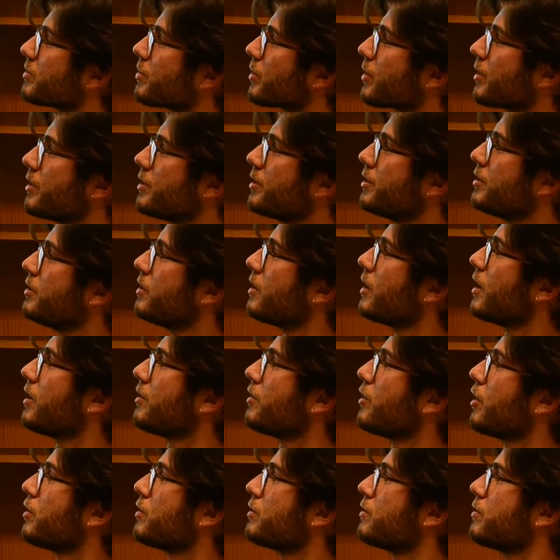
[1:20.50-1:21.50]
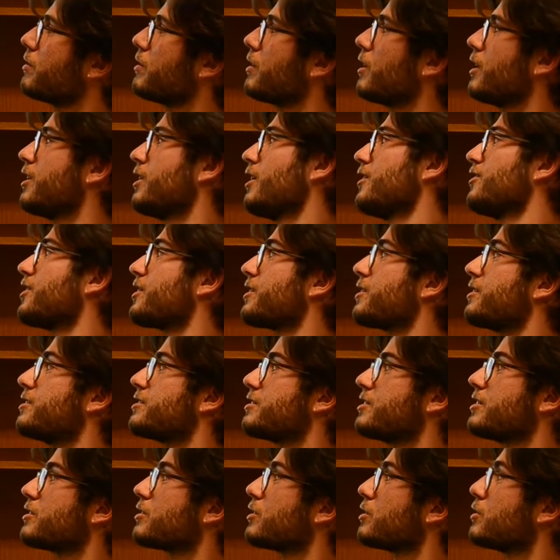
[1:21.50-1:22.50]
threaded, and on another key
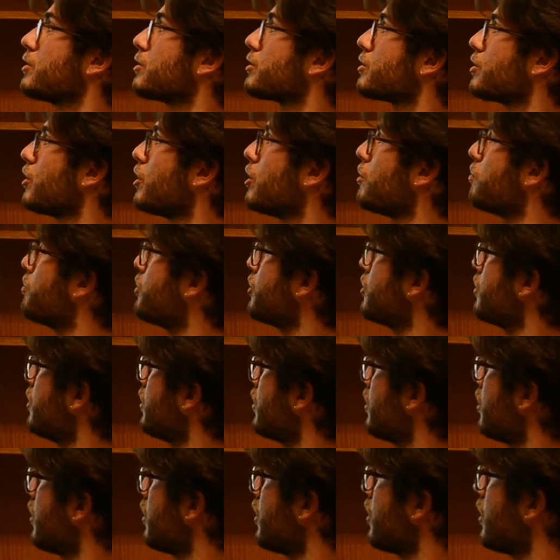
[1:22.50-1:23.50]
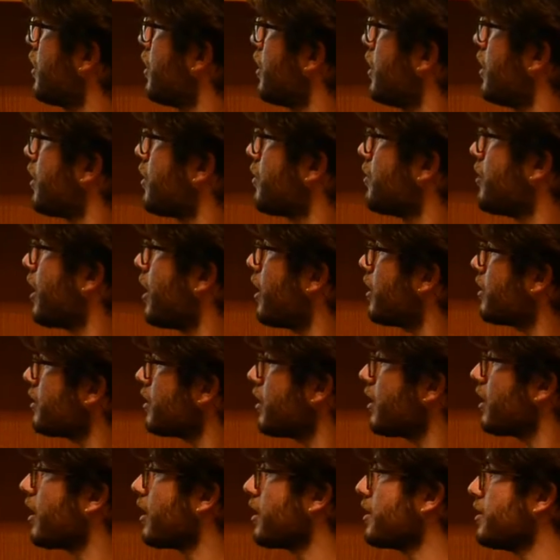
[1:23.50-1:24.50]
seat on the top. Then
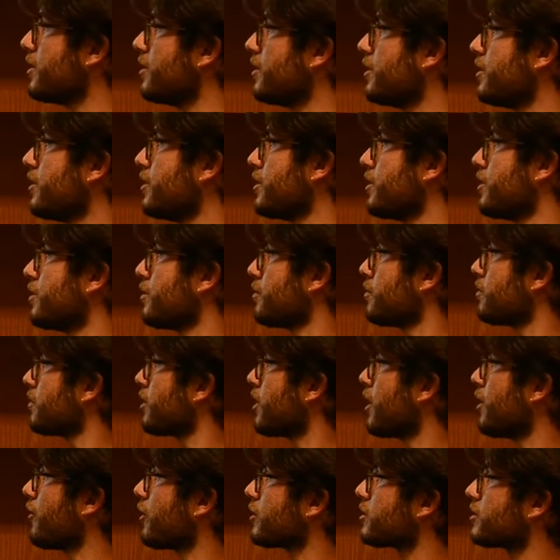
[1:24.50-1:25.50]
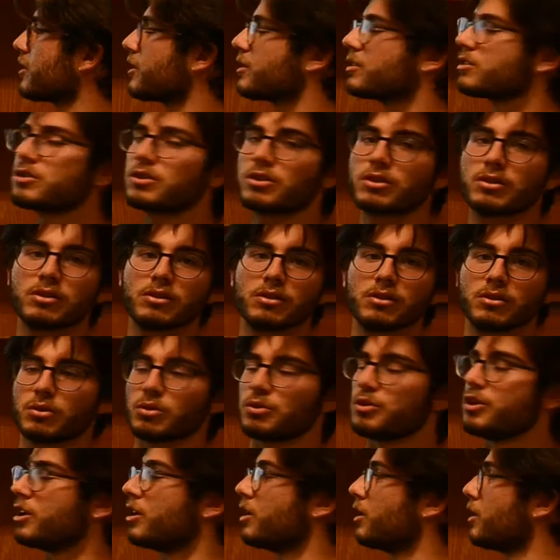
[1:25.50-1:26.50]
I gave attention to
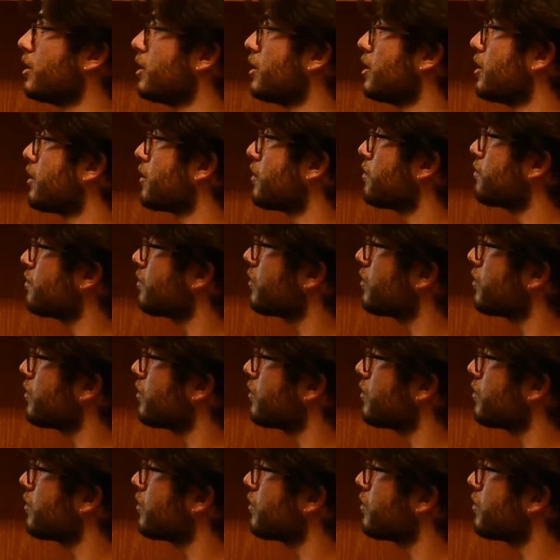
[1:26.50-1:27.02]
the